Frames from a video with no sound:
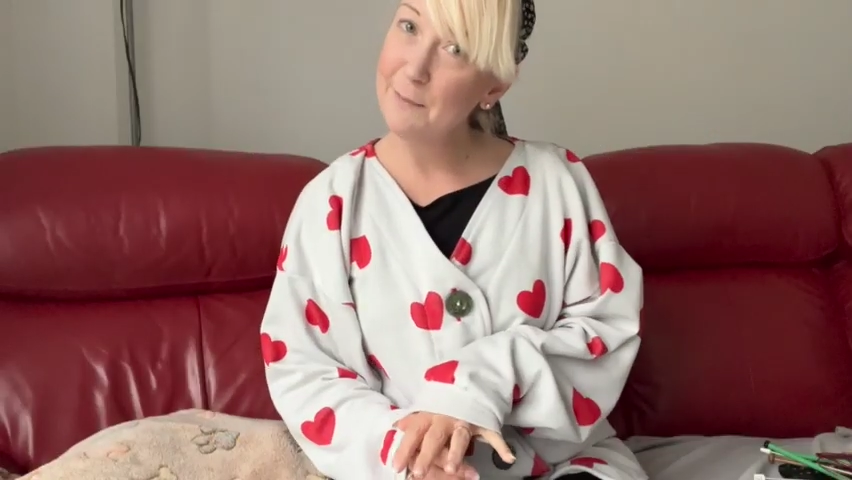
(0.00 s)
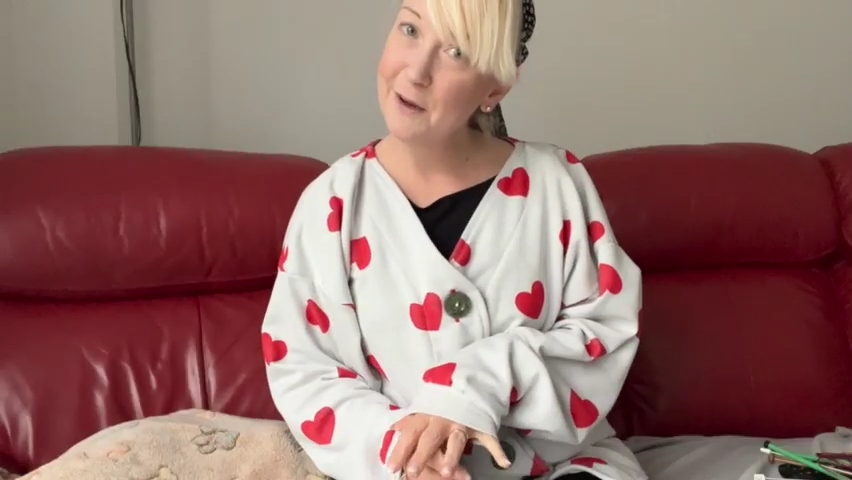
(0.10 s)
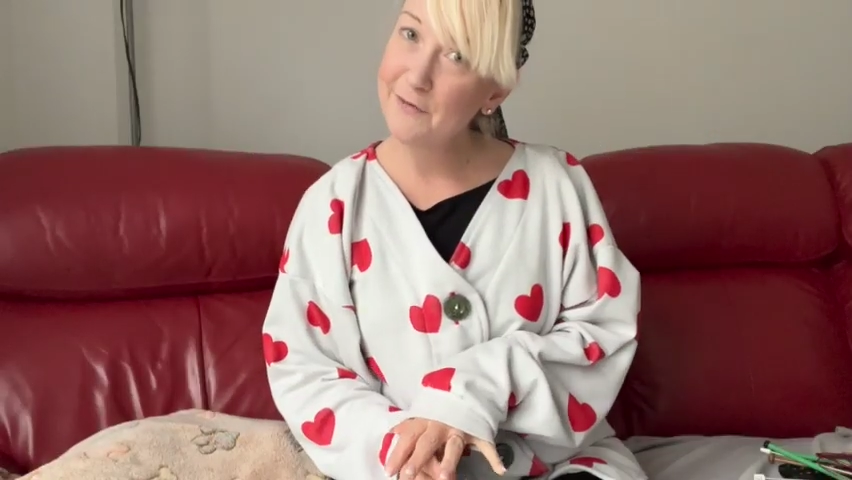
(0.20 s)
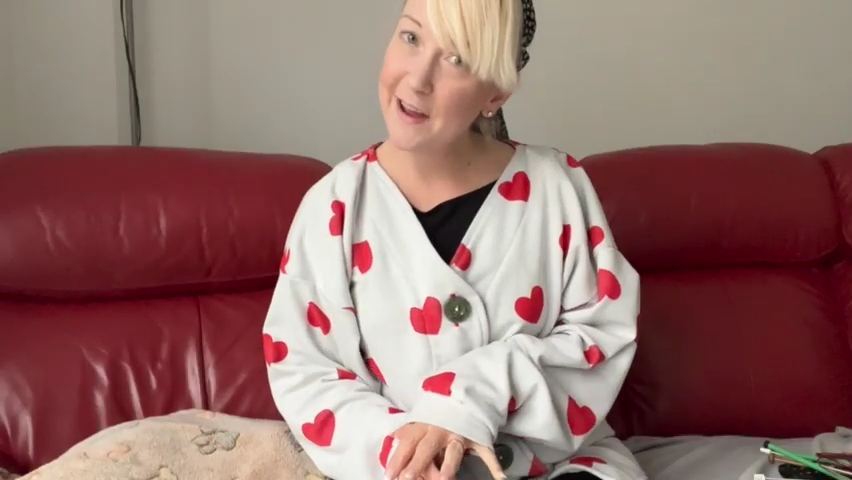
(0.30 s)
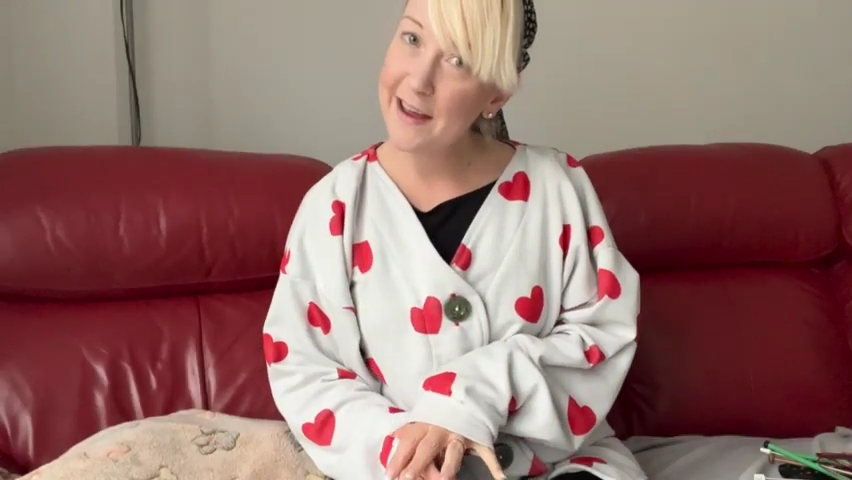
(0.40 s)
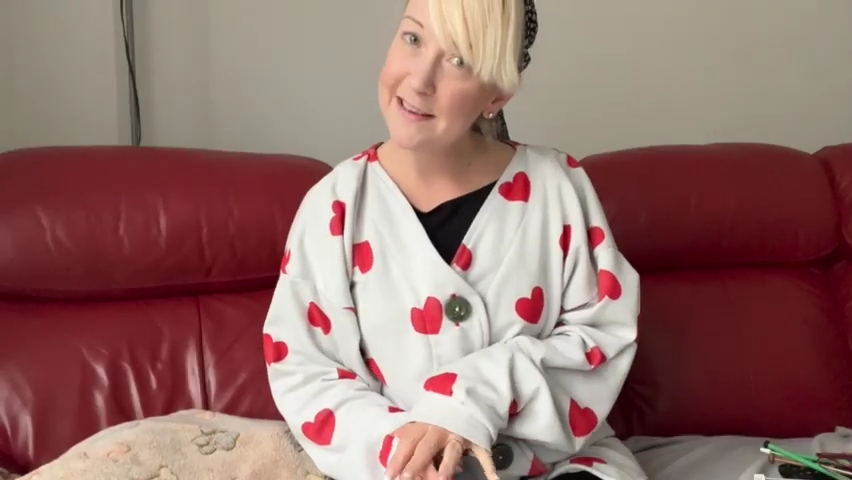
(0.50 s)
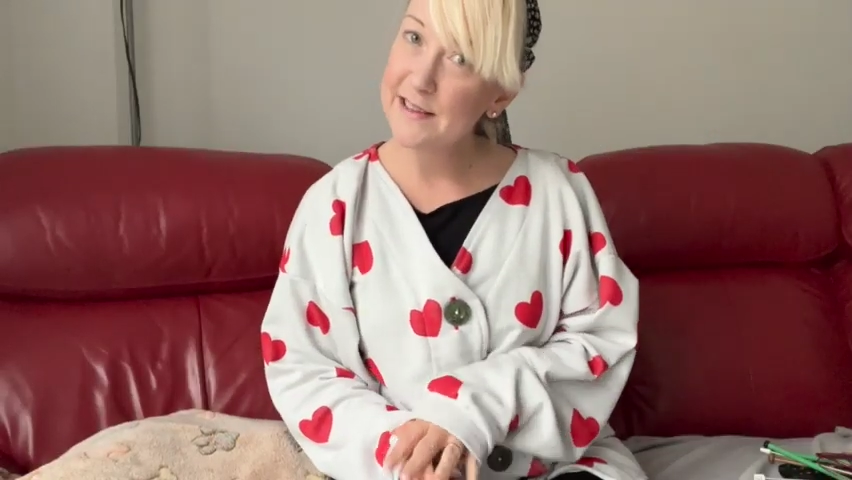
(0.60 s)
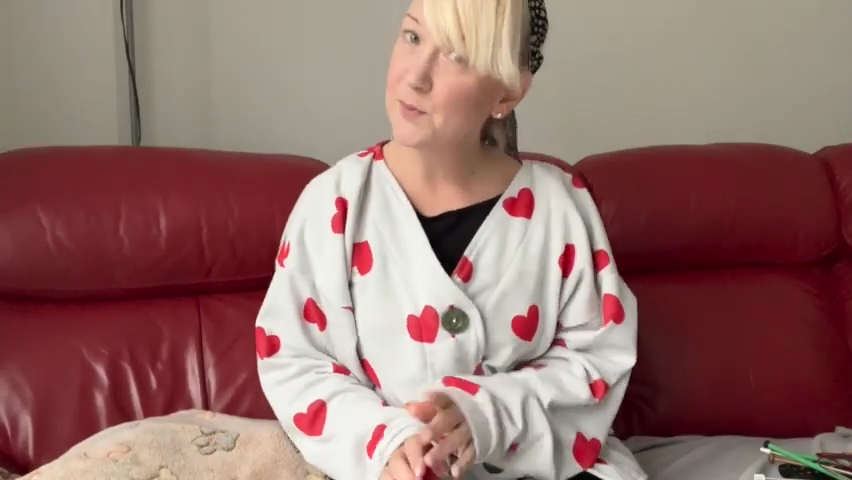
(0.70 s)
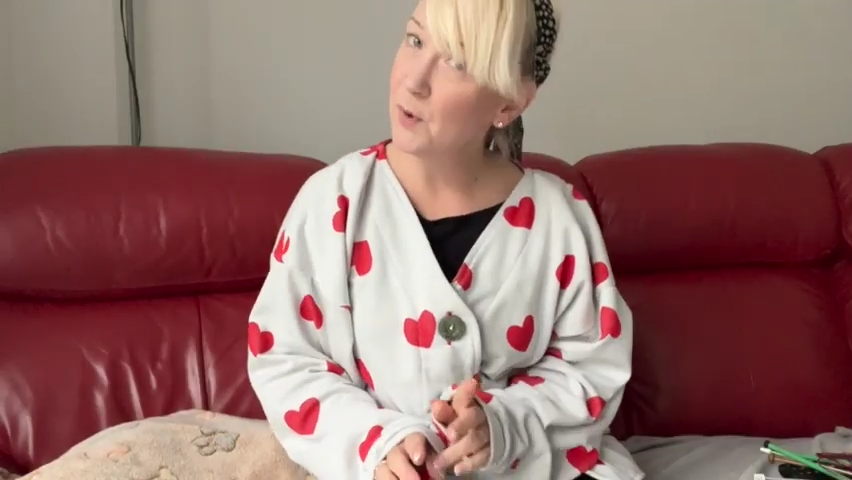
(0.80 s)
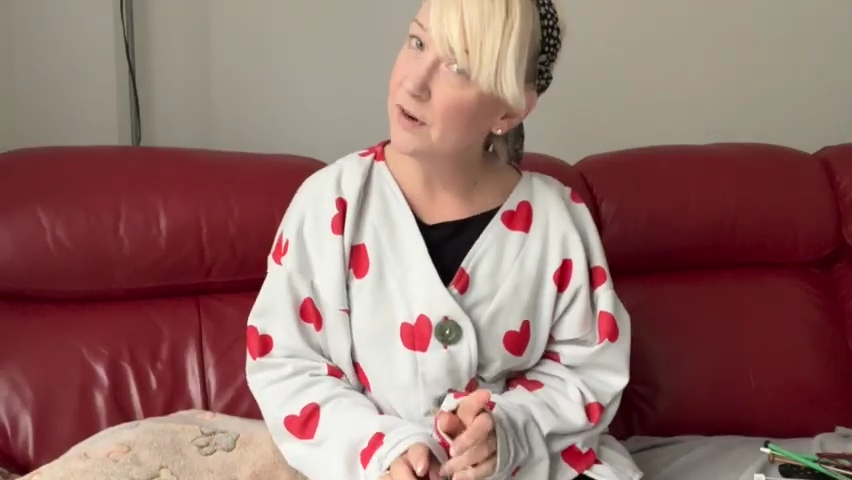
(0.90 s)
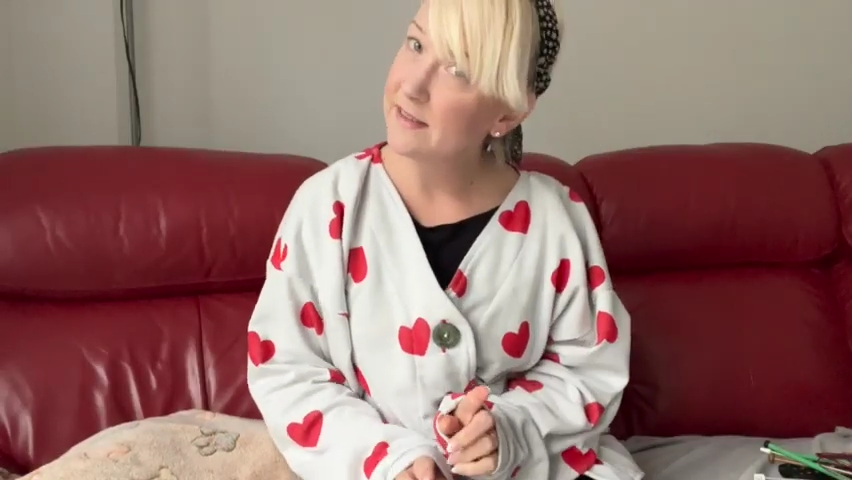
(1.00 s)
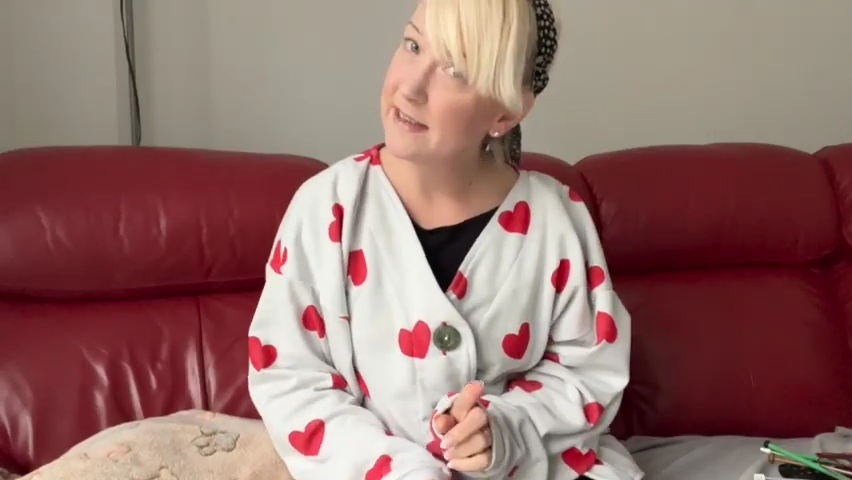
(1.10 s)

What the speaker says: my friends, what